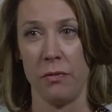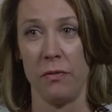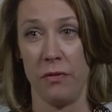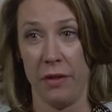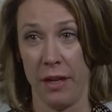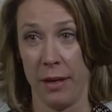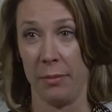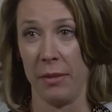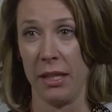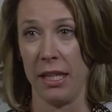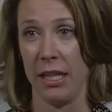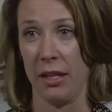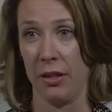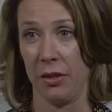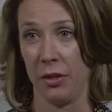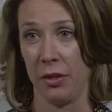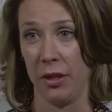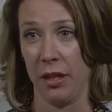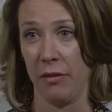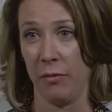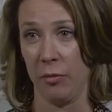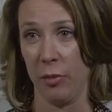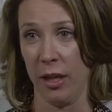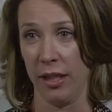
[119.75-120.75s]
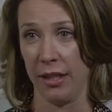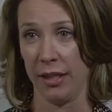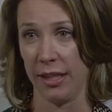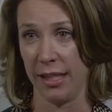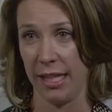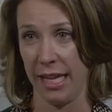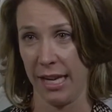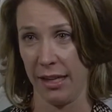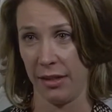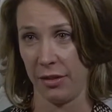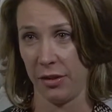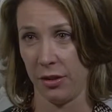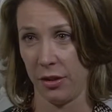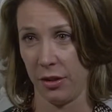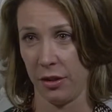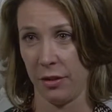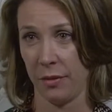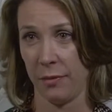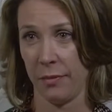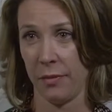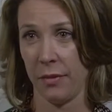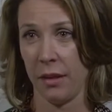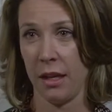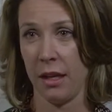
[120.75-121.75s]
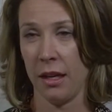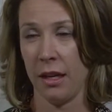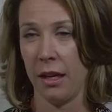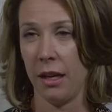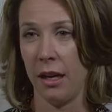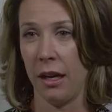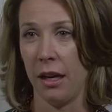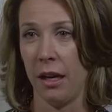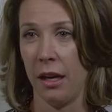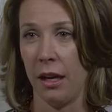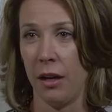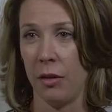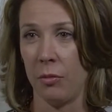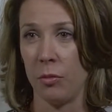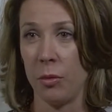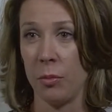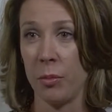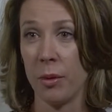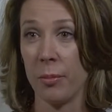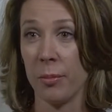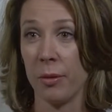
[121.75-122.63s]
family history of breast cancer. When we